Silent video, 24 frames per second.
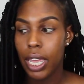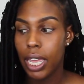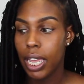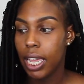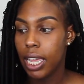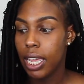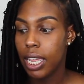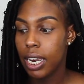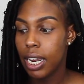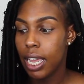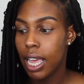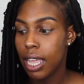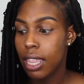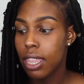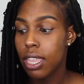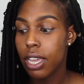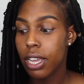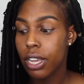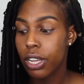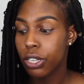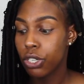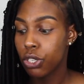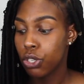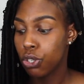and I
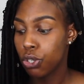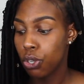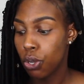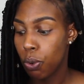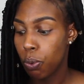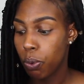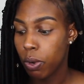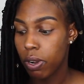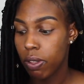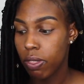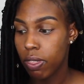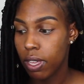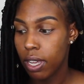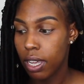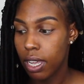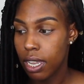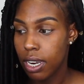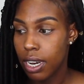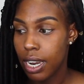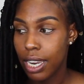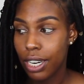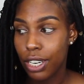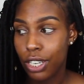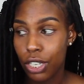think it's so worth it.
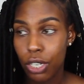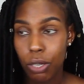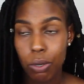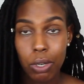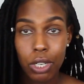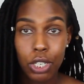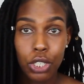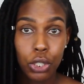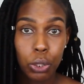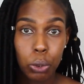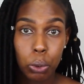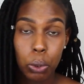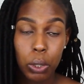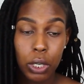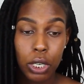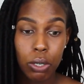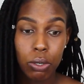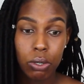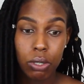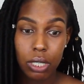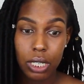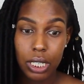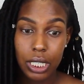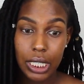And I do enjoy
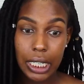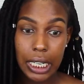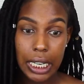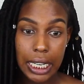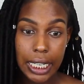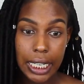using this